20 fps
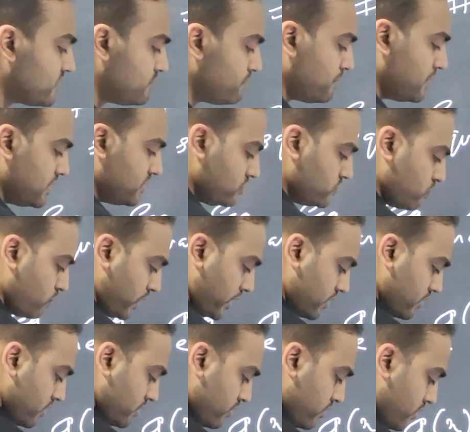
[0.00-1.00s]
x plus 1.
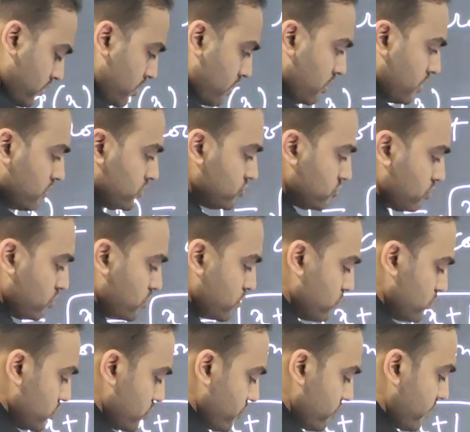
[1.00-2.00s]
So
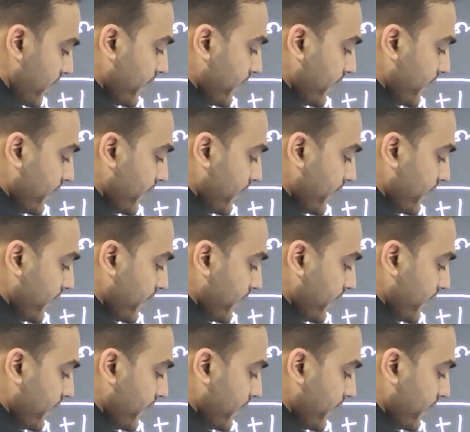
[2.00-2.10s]
to